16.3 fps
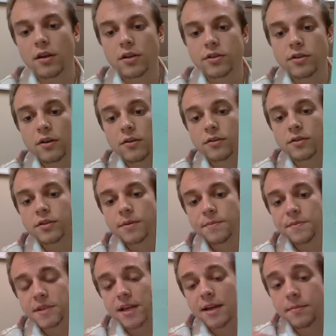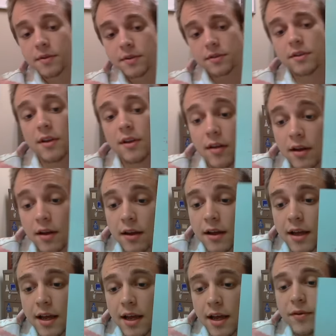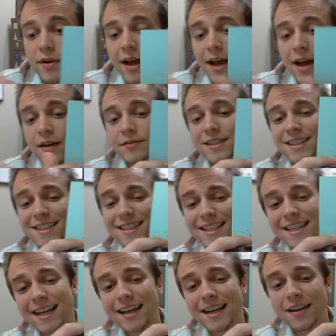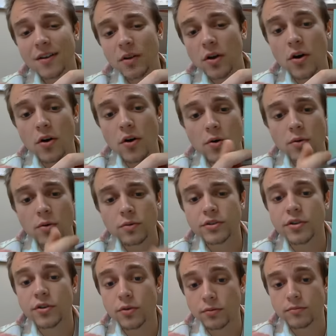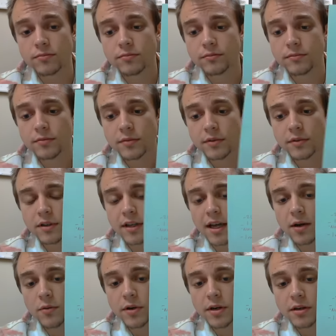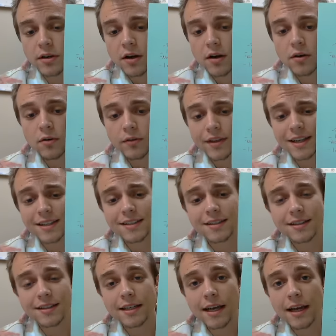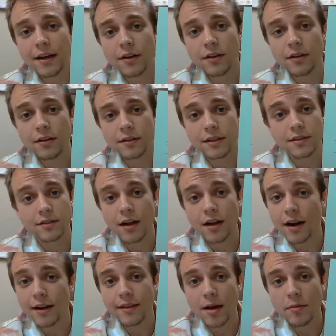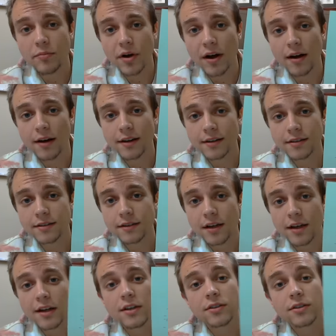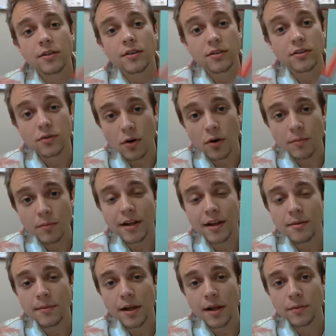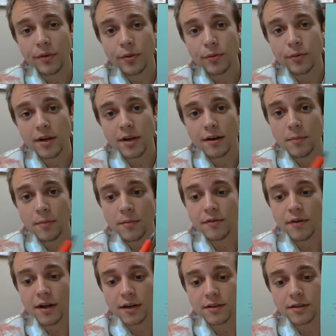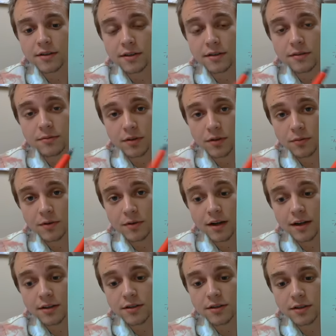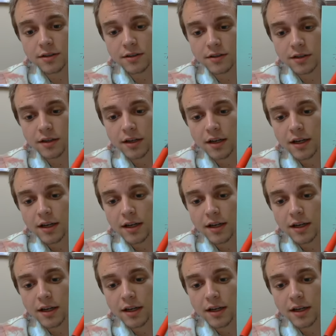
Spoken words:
So, some examples. If we have ClO2, okay, we know that Cl is not in that box, so it's normally going to bond with 3 number of oxygens, with 3 oxygens.